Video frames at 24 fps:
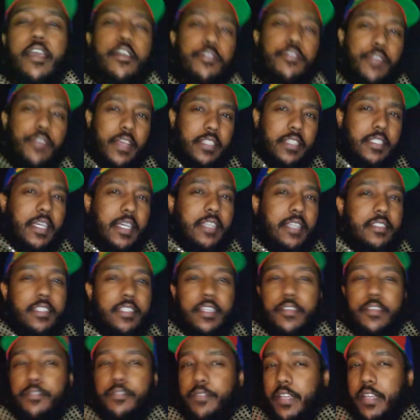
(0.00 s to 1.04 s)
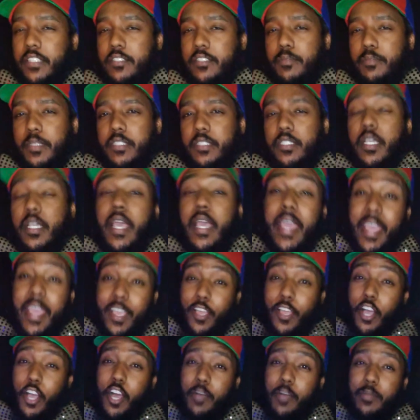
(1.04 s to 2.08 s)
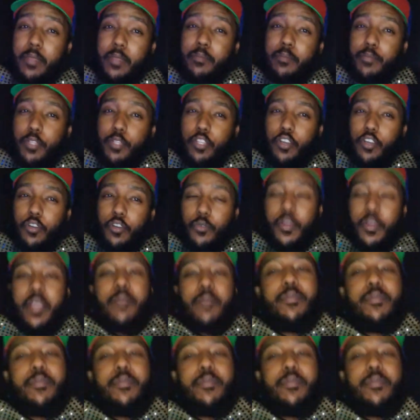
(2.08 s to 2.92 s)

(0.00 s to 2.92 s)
fantastic investments and comment below